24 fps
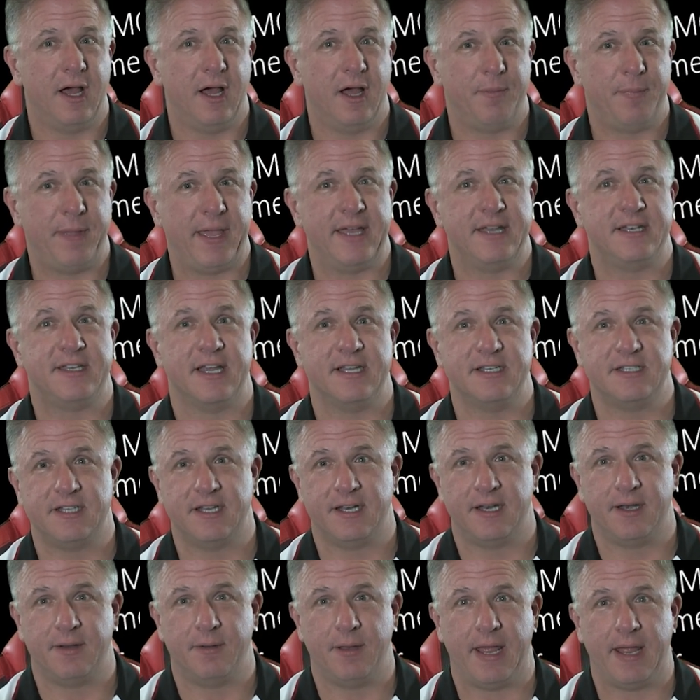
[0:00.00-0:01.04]
pay
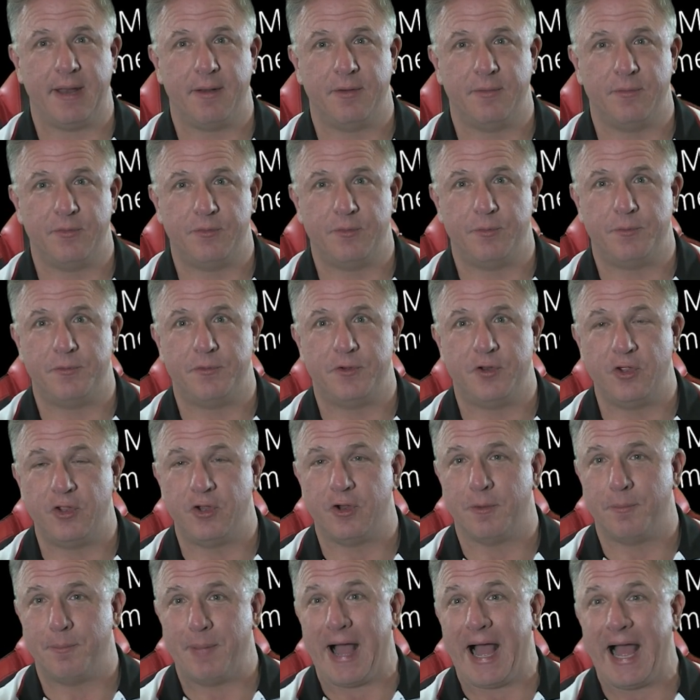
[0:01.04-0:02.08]
attention and do
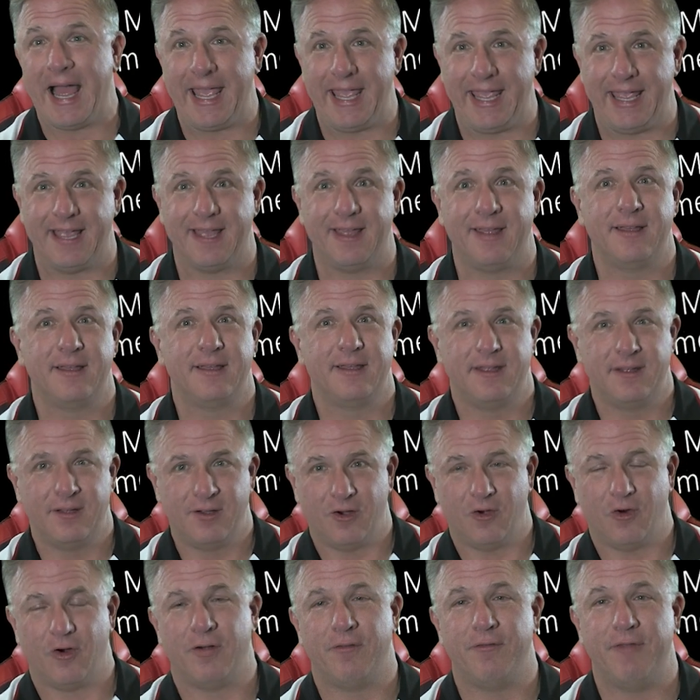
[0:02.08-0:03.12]
your buying
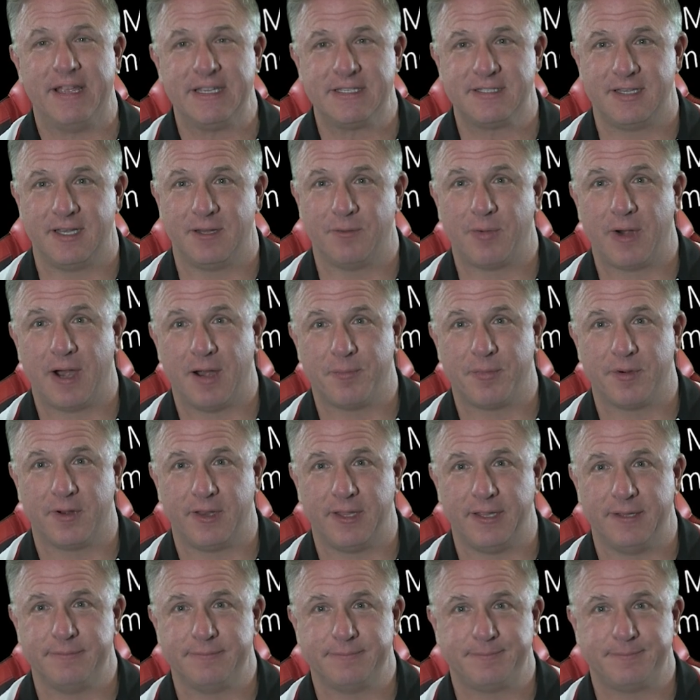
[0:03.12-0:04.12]
or investing properly.